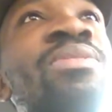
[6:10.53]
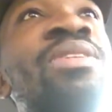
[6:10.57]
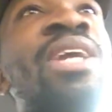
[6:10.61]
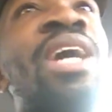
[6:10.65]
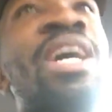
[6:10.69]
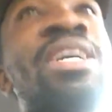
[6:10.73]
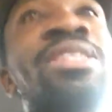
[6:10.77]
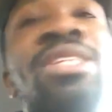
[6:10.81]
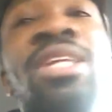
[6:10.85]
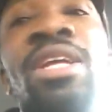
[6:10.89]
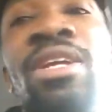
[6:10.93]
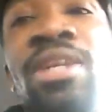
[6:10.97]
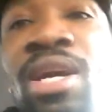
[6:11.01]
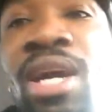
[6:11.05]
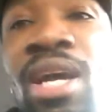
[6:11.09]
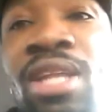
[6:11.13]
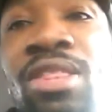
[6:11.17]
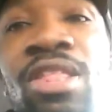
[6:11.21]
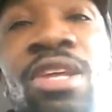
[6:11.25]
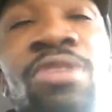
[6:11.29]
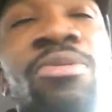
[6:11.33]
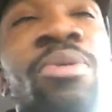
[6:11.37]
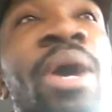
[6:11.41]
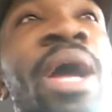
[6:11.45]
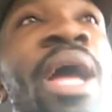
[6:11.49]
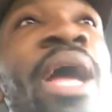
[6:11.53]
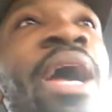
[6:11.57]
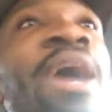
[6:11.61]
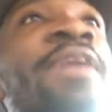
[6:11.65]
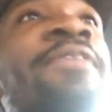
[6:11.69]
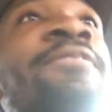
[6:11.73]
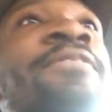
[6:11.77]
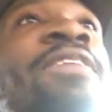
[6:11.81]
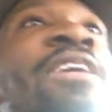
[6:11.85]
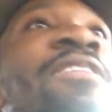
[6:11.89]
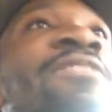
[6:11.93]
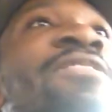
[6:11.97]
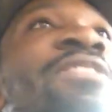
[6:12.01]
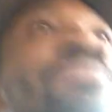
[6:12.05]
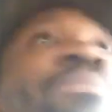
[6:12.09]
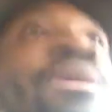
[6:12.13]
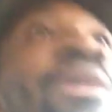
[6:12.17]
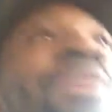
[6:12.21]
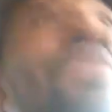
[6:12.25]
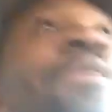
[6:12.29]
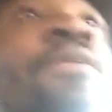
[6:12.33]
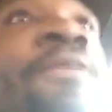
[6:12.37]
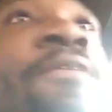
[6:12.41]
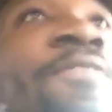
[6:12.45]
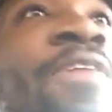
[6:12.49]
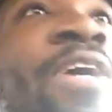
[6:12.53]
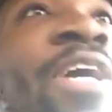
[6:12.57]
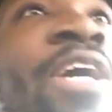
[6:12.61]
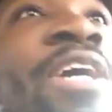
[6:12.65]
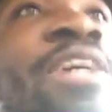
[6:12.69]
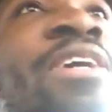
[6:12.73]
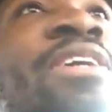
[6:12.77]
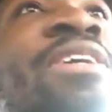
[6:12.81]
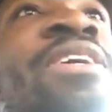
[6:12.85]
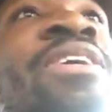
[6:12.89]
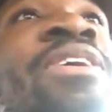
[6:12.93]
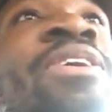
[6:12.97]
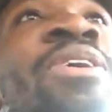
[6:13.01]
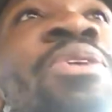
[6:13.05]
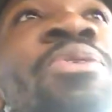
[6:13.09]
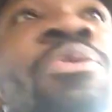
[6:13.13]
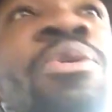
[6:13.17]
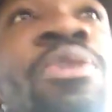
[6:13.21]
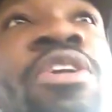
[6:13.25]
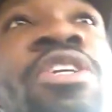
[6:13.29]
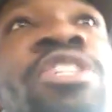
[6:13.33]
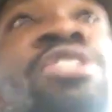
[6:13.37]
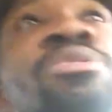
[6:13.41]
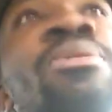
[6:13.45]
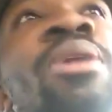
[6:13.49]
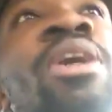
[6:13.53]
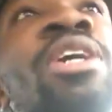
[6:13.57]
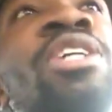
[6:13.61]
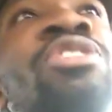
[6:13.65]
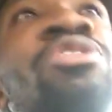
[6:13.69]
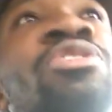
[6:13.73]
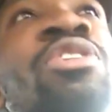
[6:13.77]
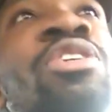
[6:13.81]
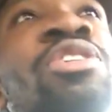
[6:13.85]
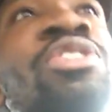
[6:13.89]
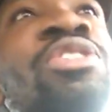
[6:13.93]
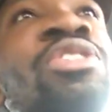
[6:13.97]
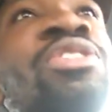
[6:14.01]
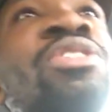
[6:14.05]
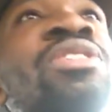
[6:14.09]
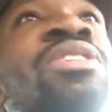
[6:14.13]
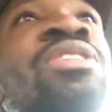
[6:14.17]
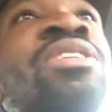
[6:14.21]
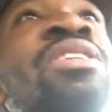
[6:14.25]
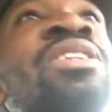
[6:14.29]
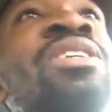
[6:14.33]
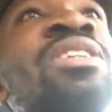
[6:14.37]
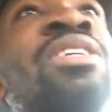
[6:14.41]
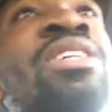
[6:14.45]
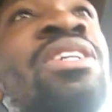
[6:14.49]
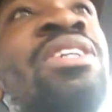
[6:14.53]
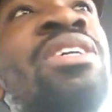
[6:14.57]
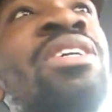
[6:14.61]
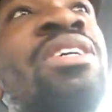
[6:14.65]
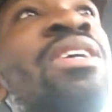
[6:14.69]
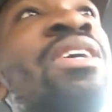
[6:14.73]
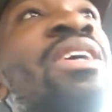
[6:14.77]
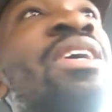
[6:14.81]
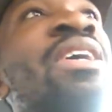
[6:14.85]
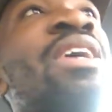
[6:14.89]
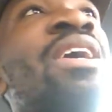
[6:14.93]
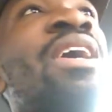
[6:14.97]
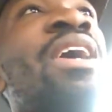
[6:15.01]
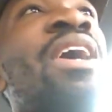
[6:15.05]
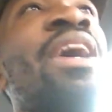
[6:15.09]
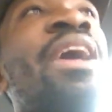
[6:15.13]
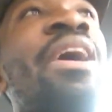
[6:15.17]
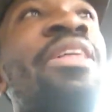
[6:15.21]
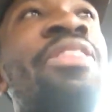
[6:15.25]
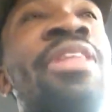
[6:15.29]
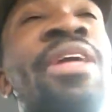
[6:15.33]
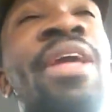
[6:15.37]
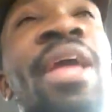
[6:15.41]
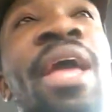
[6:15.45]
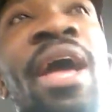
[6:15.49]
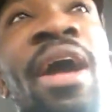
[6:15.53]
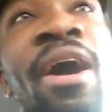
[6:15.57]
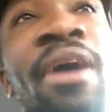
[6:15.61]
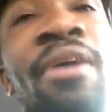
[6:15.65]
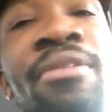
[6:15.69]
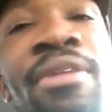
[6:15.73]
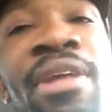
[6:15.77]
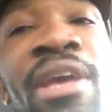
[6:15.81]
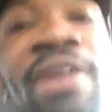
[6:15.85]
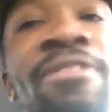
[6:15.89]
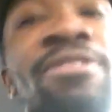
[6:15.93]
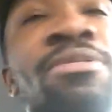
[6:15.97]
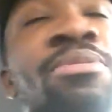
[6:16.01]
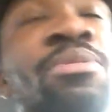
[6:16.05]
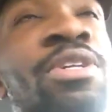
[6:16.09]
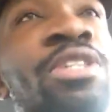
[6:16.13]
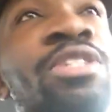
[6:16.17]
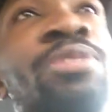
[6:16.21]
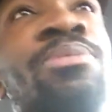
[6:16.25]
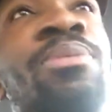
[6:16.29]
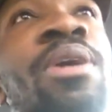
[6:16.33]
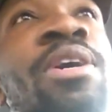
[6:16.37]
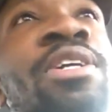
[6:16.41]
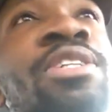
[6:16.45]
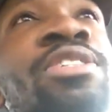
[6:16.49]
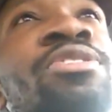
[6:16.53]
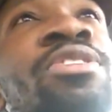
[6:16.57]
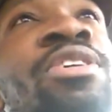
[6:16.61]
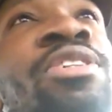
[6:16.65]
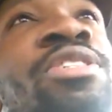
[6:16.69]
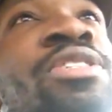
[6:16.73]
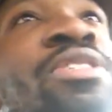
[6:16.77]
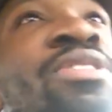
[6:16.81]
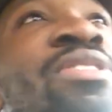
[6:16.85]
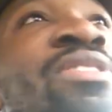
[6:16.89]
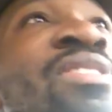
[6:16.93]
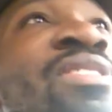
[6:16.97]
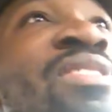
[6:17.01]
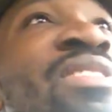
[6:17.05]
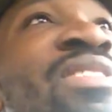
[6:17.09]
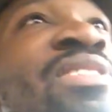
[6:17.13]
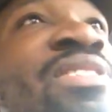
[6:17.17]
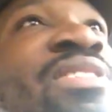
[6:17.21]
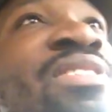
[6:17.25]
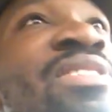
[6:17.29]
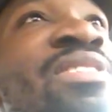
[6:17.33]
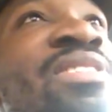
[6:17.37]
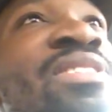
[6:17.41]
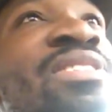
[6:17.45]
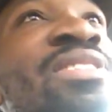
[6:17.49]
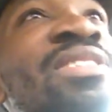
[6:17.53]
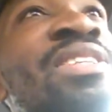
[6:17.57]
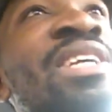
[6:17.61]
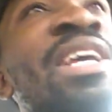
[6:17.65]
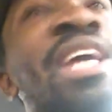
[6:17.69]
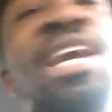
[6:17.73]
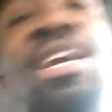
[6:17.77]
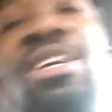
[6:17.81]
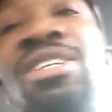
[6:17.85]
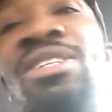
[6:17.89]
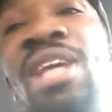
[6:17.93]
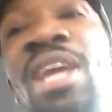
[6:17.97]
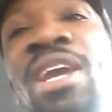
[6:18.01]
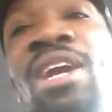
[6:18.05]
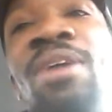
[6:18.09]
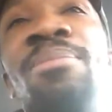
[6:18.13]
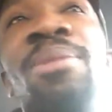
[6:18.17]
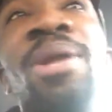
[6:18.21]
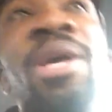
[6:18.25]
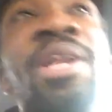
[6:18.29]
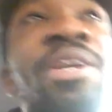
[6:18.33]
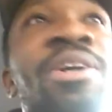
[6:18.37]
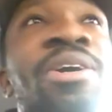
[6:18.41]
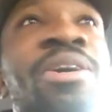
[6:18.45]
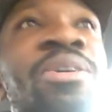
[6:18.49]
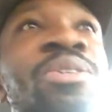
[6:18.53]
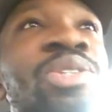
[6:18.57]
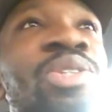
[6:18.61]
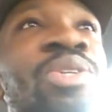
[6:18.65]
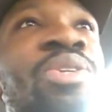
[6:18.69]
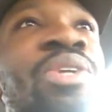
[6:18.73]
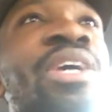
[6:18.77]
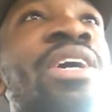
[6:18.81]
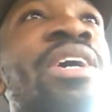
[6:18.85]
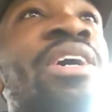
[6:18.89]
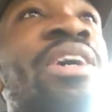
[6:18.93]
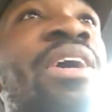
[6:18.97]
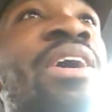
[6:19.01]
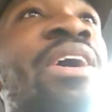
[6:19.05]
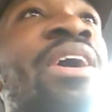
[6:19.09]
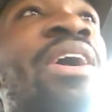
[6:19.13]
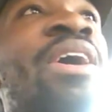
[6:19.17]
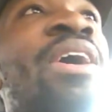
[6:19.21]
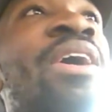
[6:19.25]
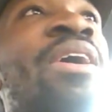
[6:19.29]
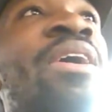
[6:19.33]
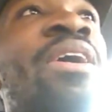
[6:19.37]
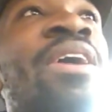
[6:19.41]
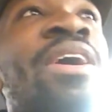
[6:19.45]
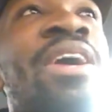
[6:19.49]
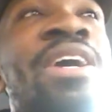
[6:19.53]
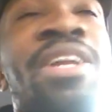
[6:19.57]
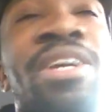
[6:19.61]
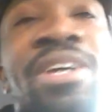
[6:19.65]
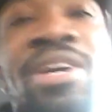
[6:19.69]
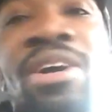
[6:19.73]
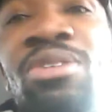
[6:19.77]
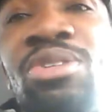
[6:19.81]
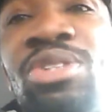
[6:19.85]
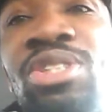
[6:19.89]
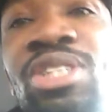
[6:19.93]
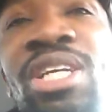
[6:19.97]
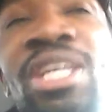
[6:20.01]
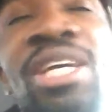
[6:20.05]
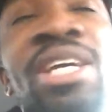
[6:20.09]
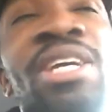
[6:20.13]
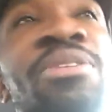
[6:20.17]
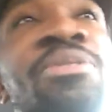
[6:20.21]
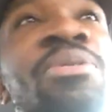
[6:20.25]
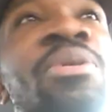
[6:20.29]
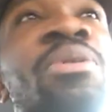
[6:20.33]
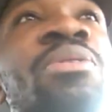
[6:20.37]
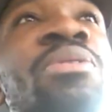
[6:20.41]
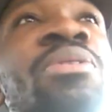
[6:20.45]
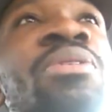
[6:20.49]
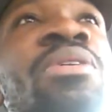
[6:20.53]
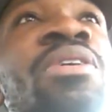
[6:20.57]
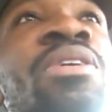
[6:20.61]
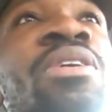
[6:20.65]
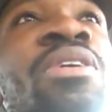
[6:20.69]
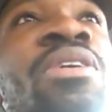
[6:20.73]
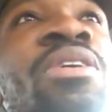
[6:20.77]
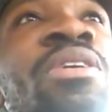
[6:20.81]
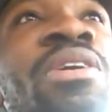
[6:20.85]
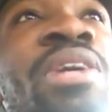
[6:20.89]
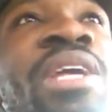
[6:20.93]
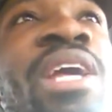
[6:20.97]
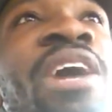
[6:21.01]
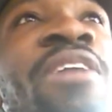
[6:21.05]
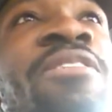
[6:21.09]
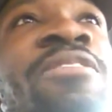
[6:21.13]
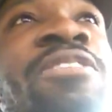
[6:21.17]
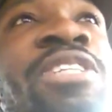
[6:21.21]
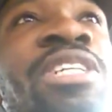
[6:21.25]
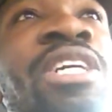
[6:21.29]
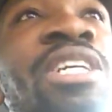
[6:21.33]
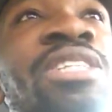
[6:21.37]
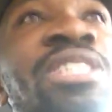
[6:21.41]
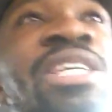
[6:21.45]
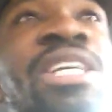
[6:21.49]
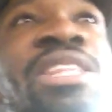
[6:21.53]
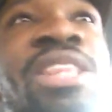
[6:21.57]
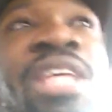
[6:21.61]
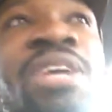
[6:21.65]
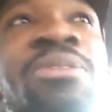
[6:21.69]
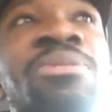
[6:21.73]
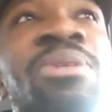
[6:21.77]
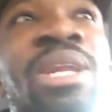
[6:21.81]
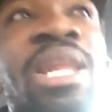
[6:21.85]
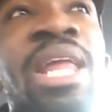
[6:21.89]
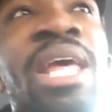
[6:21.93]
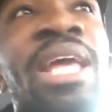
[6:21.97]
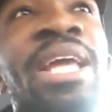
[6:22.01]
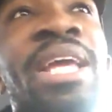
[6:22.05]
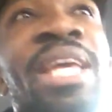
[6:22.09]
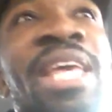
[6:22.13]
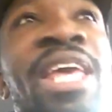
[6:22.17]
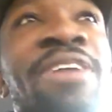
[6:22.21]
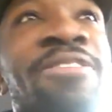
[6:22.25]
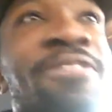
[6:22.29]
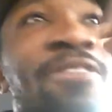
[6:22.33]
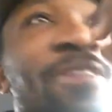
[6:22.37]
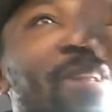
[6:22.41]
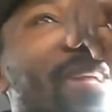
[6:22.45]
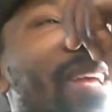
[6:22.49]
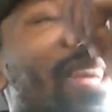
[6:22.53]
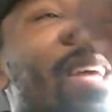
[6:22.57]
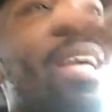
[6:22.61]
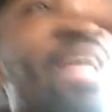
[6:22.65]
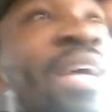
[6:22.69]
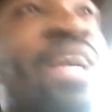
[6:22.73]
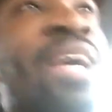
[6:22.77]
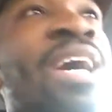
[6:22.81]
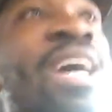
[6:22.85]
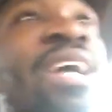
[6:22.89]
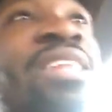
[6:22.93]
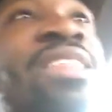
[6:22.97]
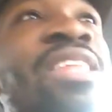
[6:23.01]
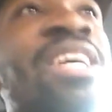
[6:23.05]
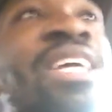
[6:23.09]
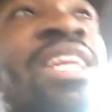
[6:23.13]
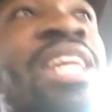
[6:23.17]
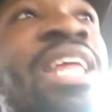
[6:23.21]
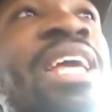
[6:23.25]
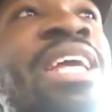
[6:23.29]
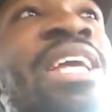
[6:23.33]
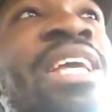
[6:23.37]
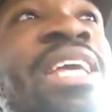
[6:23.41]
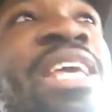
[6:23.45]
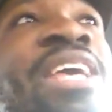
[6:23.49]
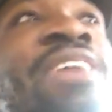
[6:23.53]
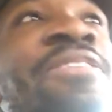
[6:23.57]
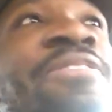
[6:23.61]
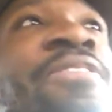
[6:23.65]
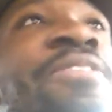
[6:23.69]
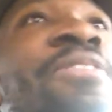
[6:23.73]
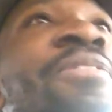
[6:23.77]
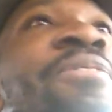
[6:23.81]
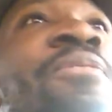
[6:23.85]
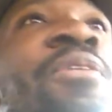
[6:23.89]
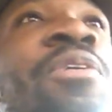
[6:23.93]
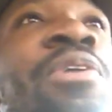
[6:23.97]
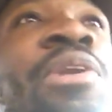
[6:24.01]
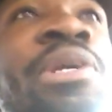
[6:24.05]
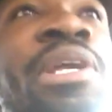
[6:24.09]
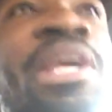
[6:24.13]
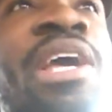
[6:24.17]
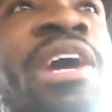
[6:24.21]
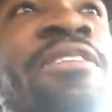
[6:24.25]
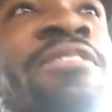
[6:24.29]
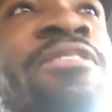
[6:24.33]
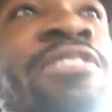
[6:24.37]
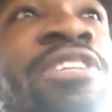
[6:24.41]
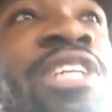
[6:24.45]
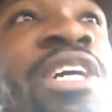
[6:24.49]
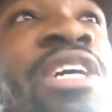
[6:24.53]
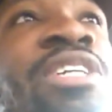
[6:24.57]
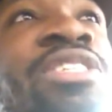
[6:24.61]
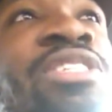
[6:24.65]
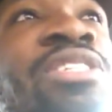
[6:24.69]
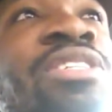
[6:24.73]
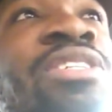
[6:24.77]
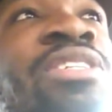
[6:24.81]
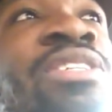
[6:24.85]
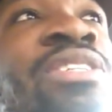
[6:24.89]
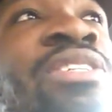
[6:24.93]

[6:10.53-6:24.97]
I think with Al Davis, matter of fact, who wanted Jamarcus Russell. I think Al Davis wanted Jamarcus Russell. Ain't gonna blame the coach on that. Cause the coach did want Calvin Johnson. I think Lane Kiffin wanted Calvin Johnson.